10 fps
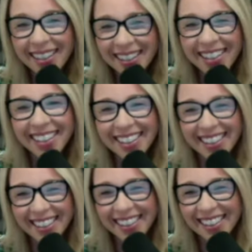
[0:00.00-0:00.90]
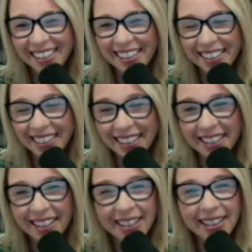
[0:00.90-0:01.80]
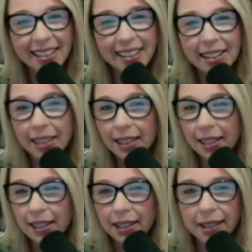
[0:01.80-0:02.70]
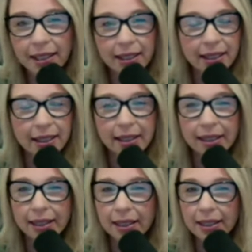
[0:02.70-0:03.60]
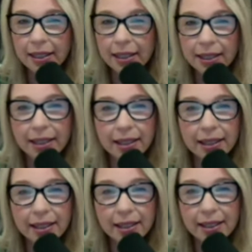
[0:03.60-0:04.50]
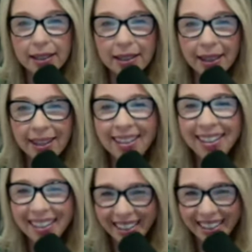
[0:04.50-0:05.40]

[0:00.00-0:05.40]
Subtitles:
(not speaking)